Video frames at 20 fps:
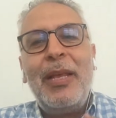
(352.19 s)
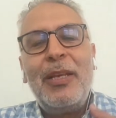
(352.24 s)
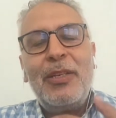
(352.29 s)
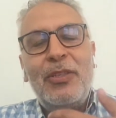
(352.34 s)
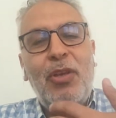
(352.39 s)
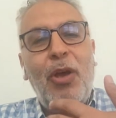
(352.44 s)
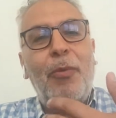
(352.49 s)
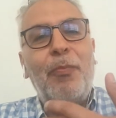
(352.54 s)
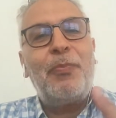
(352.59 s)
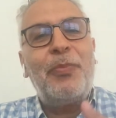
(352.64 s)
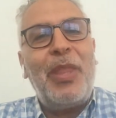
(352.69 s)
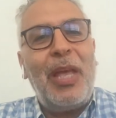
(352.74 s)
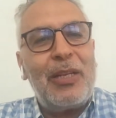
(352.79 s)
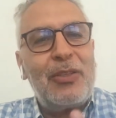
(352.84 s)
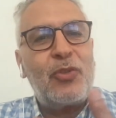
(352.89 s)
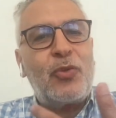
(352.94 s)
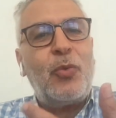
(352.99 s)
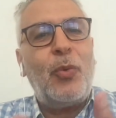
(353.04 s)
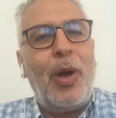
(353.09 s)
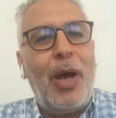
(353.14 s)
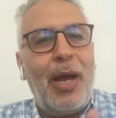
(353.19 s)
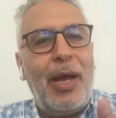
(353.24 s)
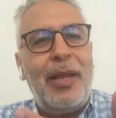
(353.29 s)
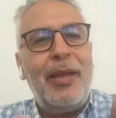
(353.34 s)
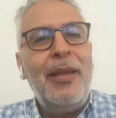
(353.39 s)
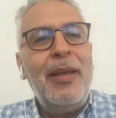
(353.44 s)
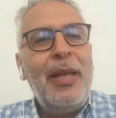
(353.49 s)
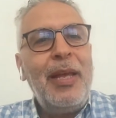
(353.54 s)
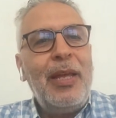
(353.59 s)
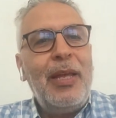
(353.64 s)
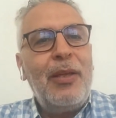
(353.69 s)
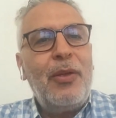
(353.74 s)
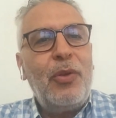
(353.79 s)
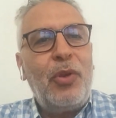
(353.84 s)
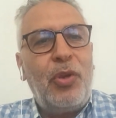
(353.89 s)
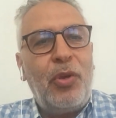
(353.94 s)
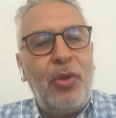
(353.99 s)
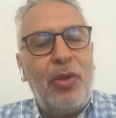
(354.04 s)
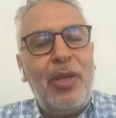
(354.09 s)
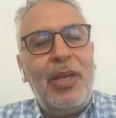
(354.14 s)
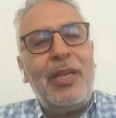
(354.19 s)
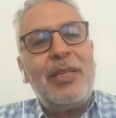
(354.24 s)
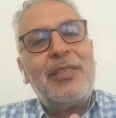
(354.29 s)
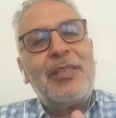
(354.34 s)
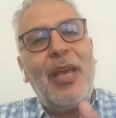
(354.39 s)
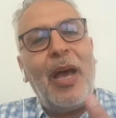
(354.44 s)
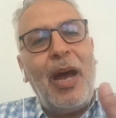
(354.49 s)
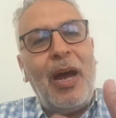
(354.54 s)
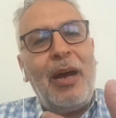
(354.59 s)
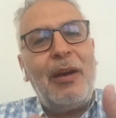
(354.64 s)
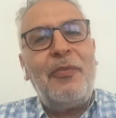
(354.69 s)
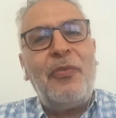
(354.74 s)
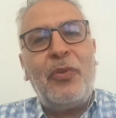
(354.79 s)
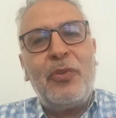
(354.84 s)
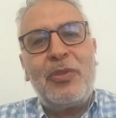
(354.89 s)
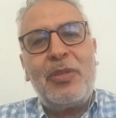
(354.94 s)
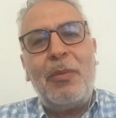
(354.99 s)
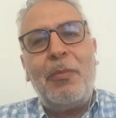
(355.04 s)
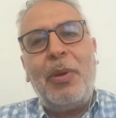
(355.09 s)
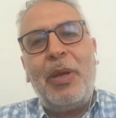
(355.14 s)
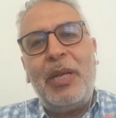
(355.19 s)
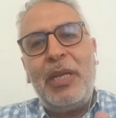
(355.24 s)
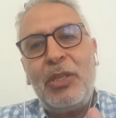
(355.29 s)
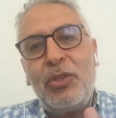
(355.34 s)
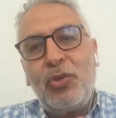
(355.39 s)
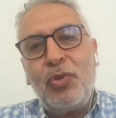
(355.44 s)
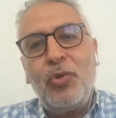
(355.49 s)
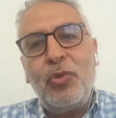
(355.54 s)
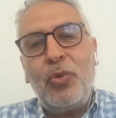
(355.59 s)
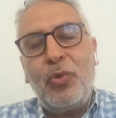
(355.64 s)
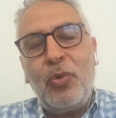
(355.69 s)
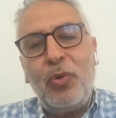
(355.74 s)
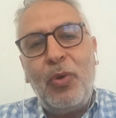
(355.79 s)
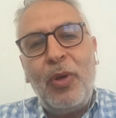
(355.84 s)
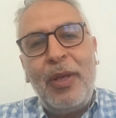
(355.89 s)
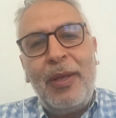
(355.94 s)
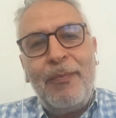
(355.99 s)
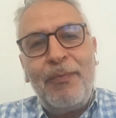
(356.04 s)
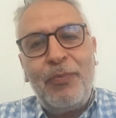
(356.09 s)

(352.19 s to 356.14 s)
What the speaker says: So that's why it's hard for somebody to